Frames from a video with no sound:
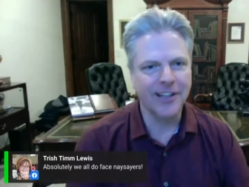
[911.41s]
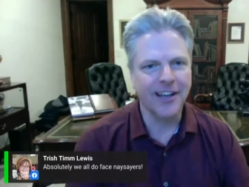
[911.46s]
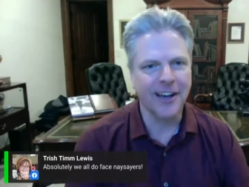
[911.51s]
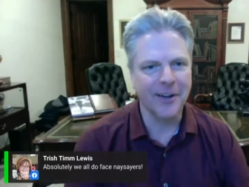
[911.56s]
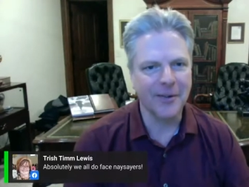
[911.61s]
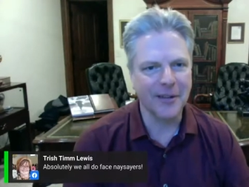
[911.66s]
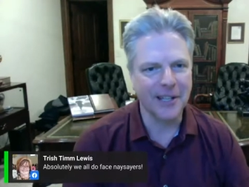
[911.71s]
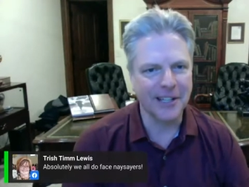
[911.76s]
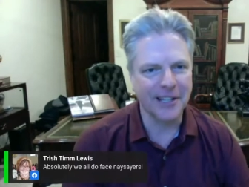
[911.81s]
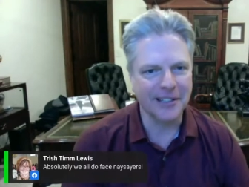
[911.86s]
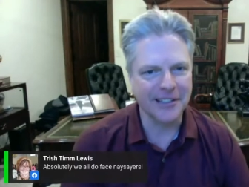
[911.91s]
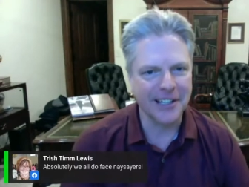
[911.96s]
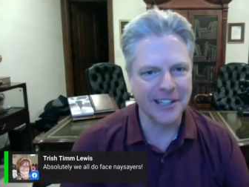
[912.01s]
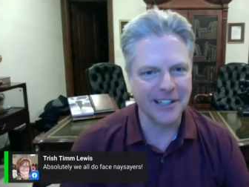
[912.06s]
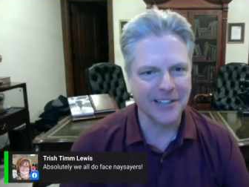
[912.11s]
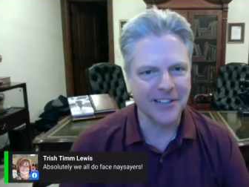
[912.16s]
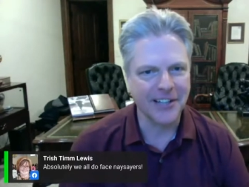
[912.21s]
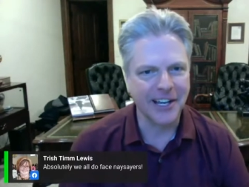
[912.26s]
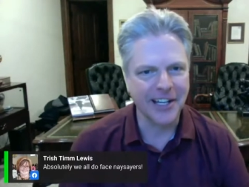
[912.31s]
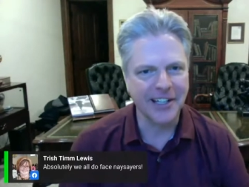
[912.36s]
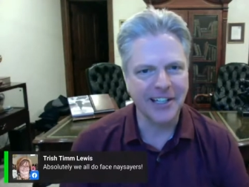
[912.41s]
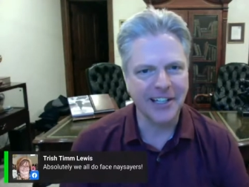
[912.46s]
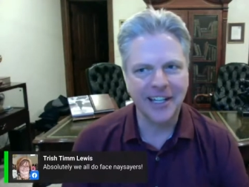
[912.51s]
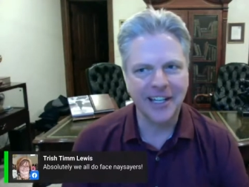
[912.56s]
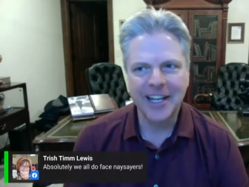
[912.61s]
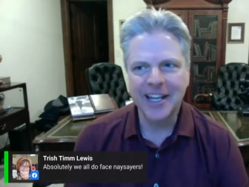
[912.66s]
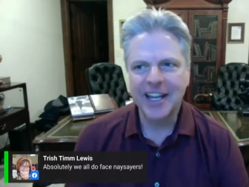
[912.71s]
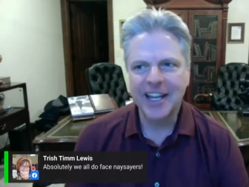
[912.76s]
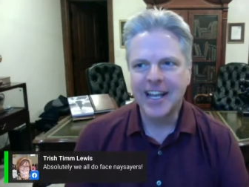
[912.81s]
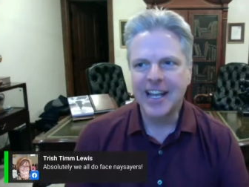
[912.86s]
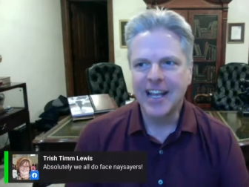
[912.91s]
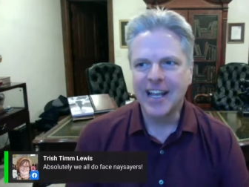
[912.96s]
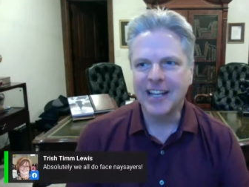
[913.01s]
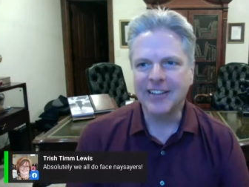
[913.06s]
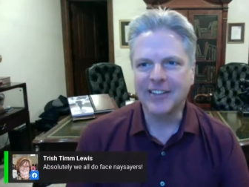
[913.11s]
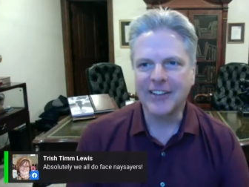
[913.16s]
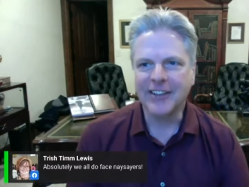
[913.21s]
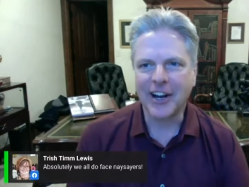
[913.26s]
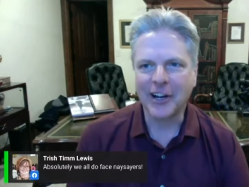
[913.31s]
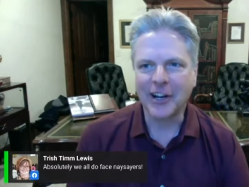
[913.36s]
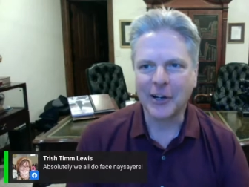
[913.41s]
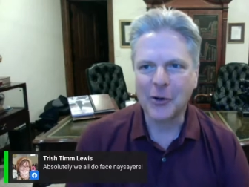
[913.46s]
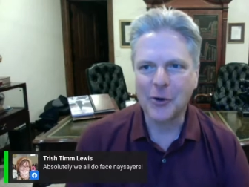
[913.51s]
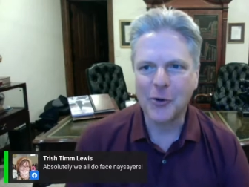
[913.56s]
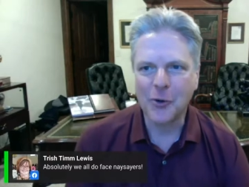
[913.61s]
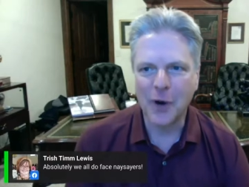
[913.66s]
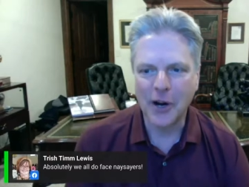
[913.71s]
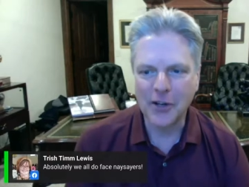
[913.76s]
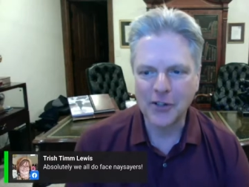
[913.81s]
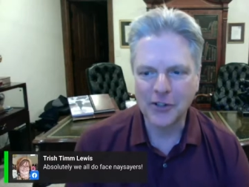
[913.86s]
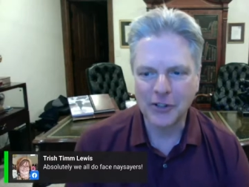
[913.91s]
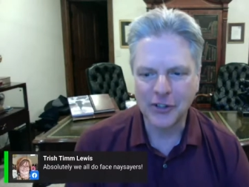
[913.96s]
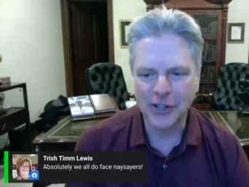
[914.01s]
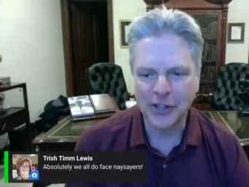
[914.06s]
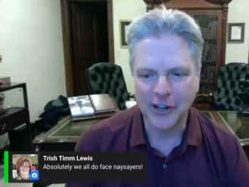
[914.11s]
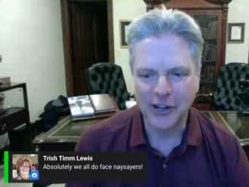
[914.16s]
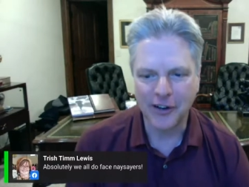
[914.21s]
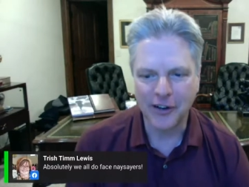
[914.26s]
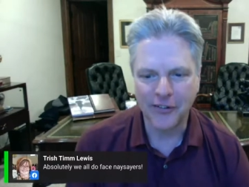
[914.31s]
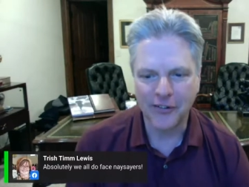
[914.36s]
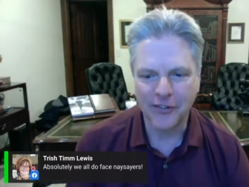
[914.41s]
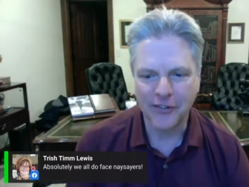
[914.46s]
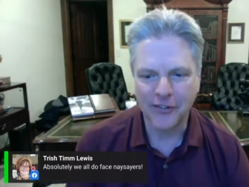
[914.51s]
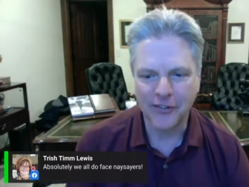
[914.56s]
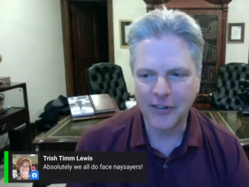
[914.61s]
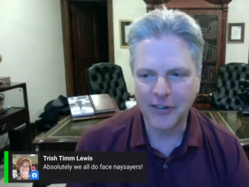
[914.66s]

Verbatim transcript: it's, it's like, it's not a question of